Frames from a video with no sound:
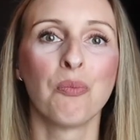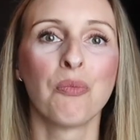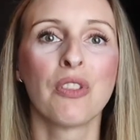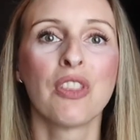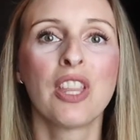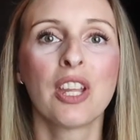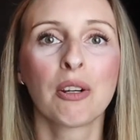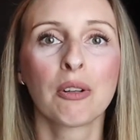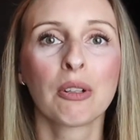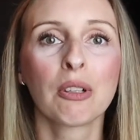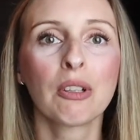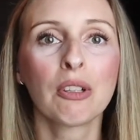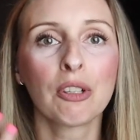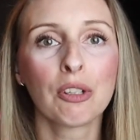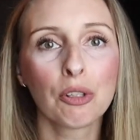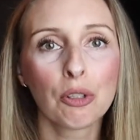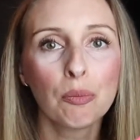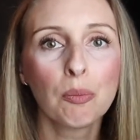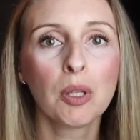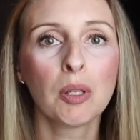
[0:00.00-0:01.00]
They're a
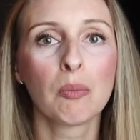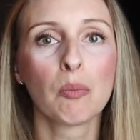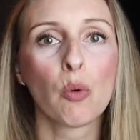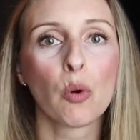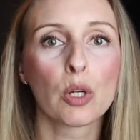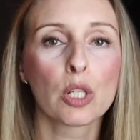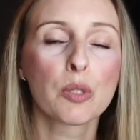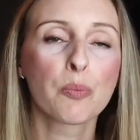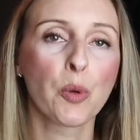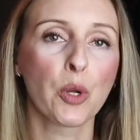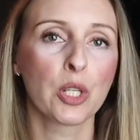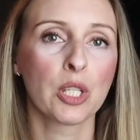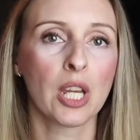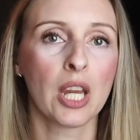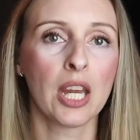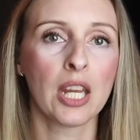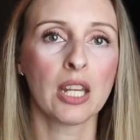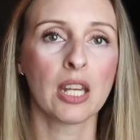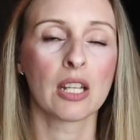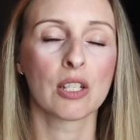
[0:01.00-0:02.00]
little bit more
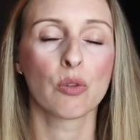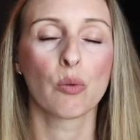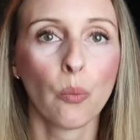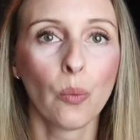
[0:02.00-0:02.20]
spontaneous.